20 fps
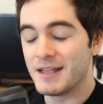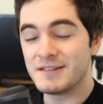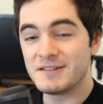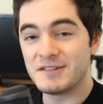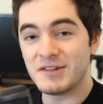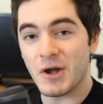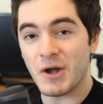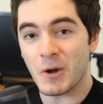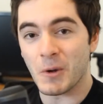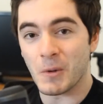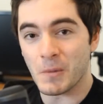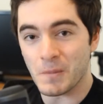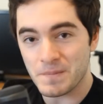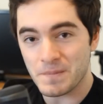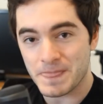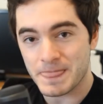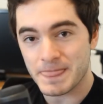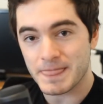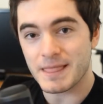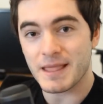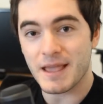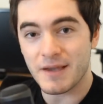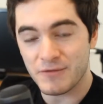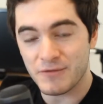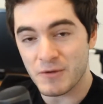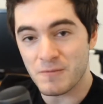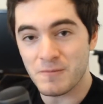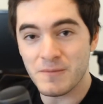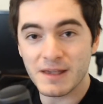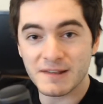So
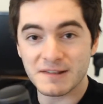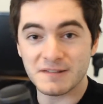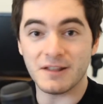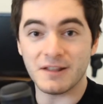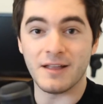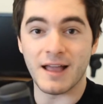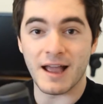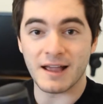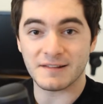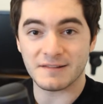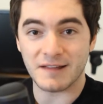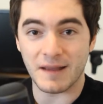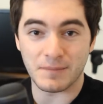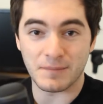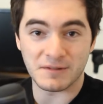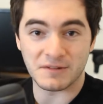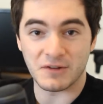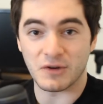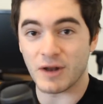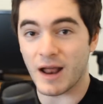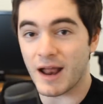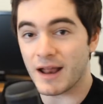if you missed the last episode,